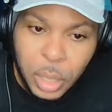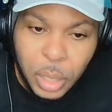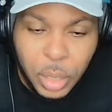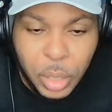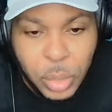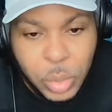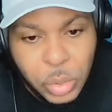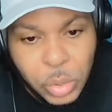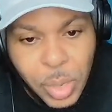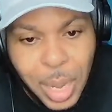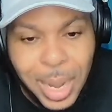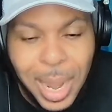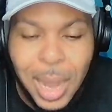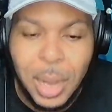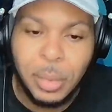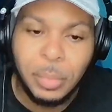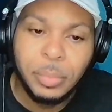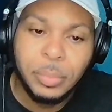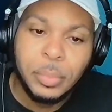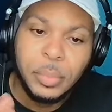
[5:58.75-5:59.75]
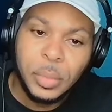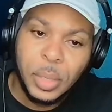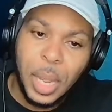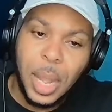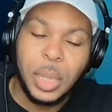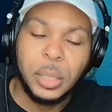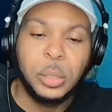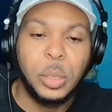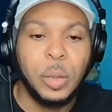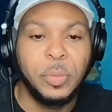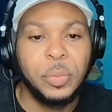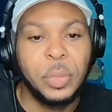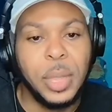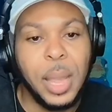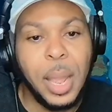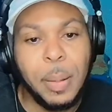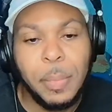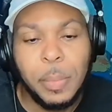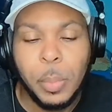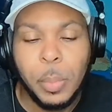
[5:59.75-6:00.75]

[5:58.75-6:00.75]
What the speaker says: You know, so I gotta hats off to them.